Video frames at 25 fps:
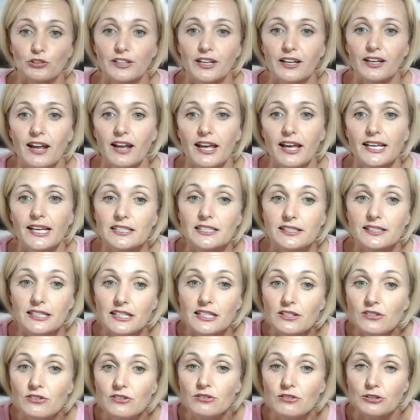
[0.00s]
and I
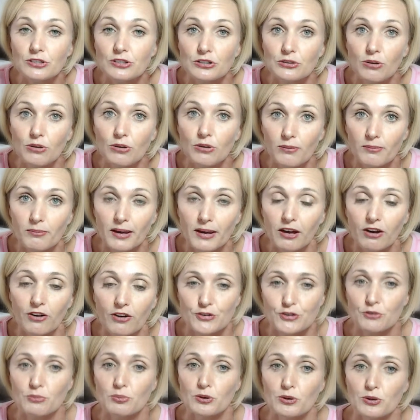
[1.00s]
continue to, on my
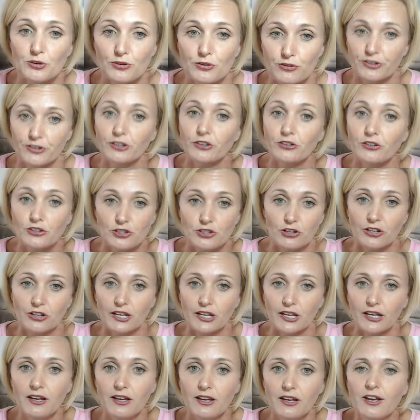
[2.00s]
entrepreneurial journey.